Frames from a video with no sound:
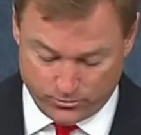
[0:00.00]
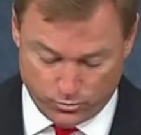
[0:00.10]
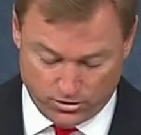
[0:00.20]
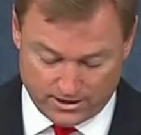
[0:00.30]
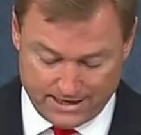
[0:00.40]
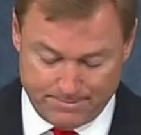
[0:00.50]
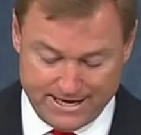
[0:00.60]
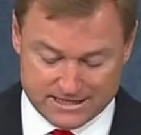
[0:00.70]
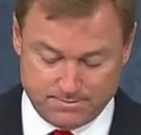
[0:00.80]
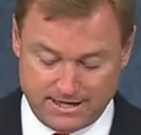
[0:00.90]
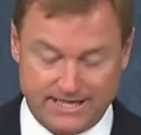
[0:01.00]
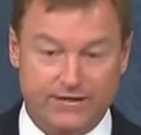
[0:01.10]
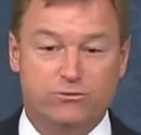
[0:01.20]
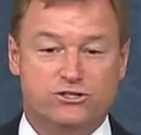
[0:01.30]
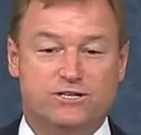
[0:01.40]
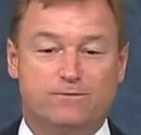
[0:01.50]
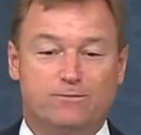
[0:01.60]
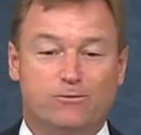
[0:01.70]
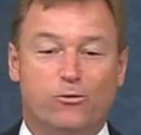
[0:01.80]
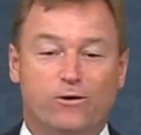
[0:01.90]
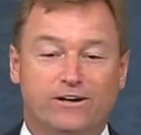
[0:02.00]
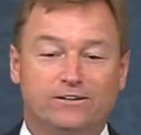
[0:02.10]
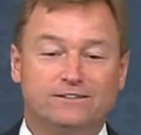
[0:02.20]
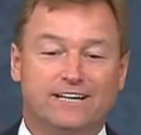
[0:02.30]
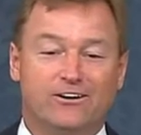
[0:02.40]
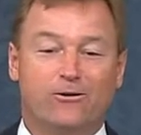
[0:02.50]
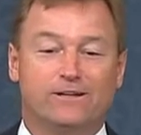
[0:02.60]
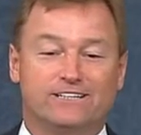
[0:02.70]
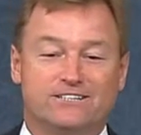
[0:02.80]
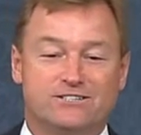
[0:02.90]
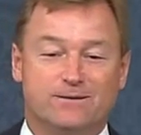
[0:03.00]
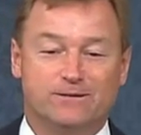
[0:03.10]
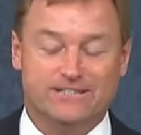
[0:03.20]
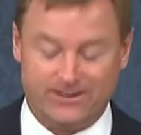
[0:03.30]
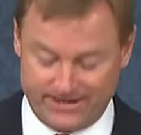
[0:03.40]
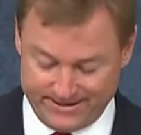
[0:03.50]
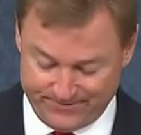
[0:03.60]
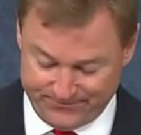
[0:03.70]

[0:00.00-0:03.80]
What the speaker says: work, I pass by the Iwo Jima Memorial and Arlington Cemetery.